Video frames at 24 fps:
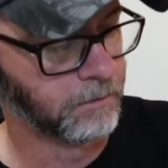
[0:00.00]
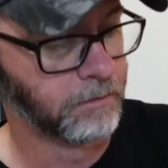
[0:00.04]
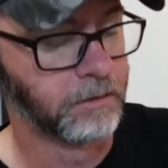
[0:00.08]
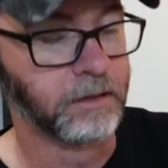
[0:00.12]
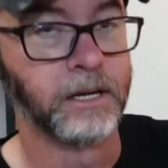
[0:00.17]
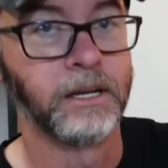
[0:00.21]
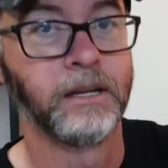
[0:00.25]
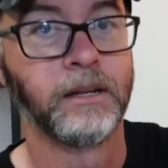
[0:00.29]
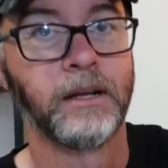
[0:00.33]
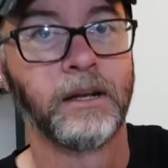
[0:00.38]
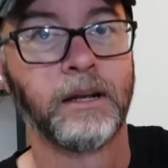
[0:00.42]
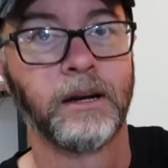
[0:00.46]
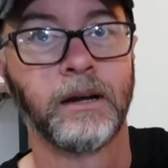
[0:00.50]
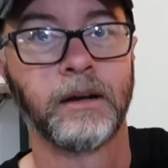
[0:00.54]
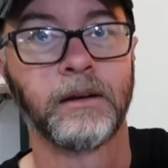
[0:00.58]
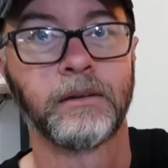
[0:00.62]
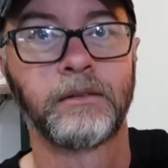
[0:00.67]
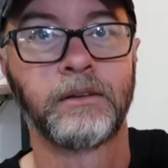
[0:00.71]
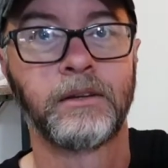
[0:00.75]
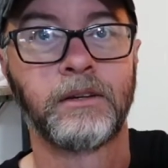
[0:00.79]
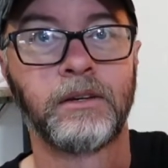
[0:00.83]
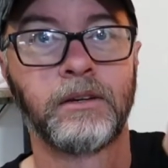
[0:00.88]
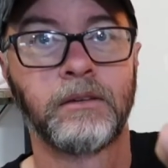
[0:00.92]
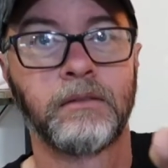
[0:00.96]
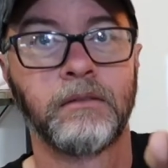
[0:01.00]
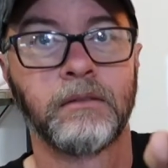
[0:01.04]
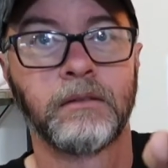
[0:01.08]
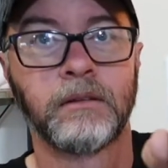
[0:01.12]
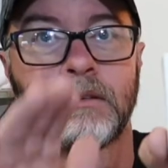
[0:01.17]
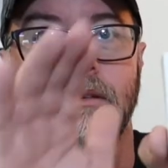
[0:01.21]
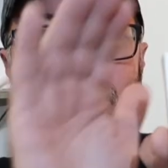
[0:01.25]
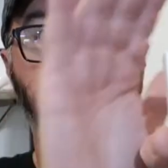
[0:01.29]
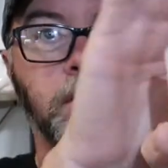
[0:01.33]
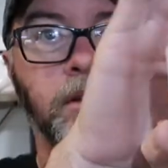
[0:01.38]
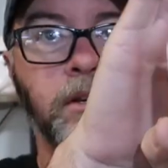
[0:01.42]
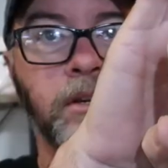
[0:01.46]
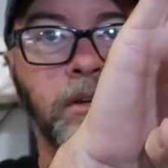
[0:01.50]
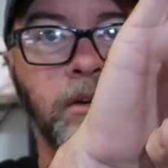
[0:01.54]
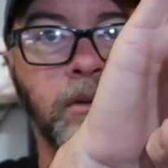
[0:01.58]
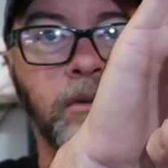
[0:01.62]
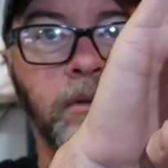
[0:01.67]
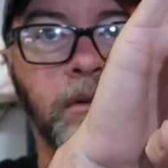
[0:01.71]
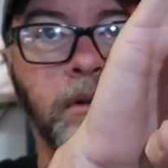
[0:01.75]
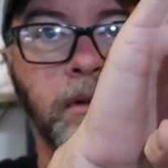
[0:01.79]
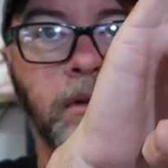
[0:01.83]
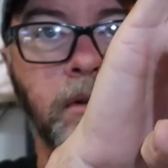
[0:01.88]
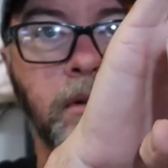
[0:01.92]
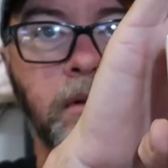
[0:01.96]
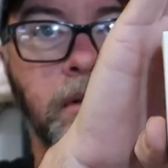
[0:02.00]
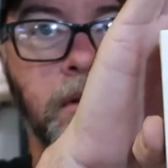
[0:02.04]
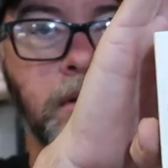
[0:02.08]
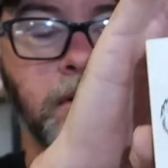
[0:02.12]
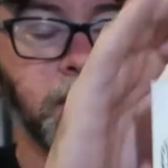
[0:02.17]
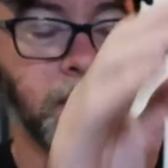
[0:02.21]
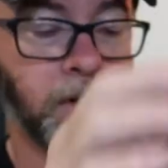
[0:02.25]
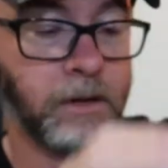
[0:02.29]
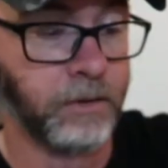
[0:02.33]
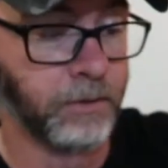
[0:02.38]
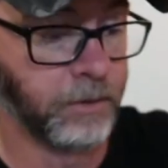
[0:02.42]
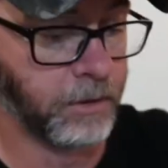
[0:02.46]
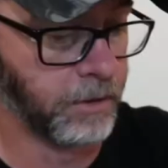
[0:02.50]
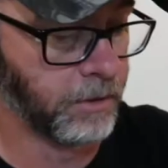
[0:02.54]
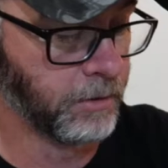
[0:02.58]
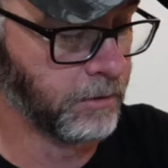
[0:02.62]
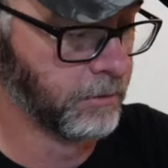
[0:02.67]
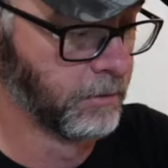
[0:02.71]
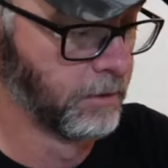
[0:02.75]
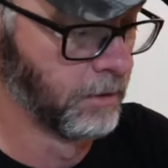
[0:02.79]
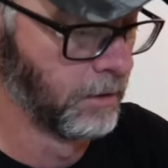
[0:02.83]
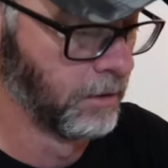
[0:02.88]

Isn't that a cute little logo?